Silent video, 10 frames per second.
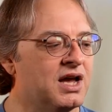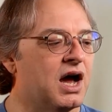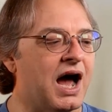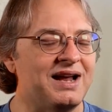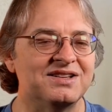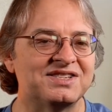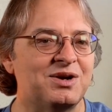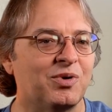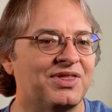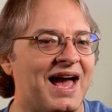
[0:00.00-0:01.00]
I can see
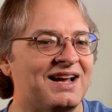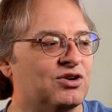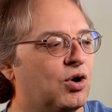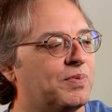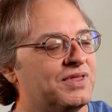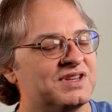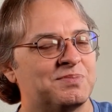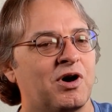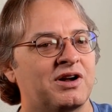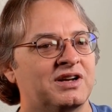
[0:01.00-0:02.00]
where that could open this
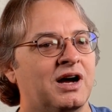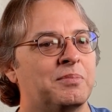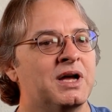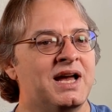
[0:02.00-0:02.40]
market up